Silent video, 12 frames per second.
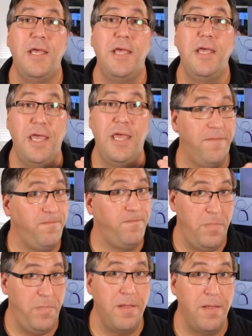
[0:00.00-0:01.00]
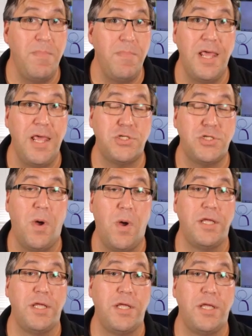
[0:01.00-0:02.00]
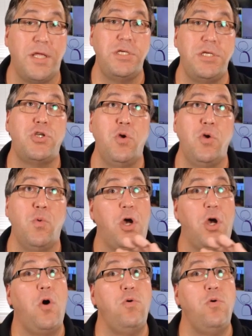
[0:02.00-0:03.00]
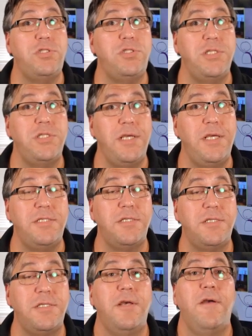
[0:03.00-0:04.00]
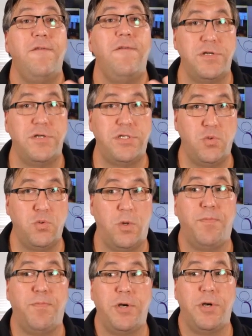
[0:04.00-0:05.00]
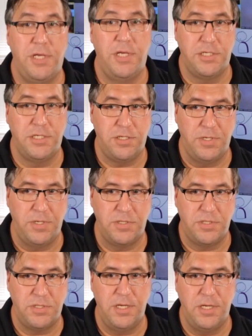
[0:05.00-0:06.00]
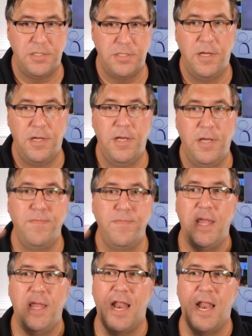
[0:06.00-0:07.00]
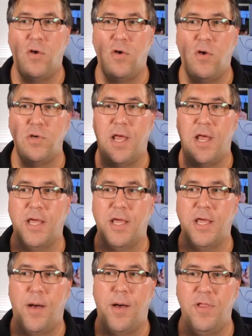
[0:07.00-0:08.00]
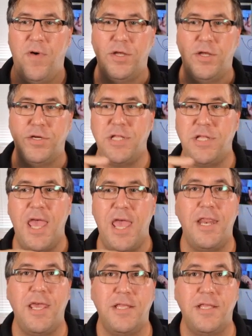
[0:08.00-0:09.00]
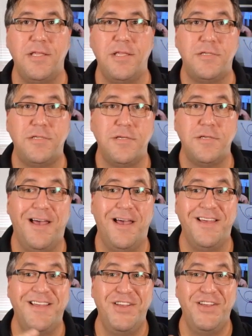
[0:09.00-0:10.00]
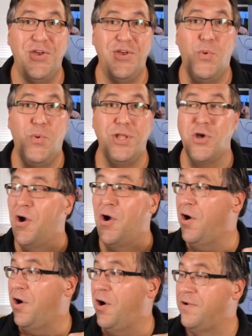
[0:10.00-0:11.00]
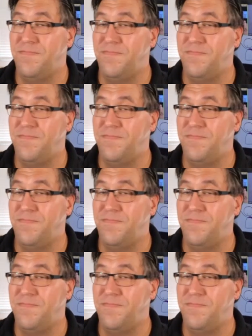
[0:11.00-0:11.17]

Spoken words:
in a minute so I can show you what the host sees versus what the participant sees. And then I've also got a couple of other stand-ins, which are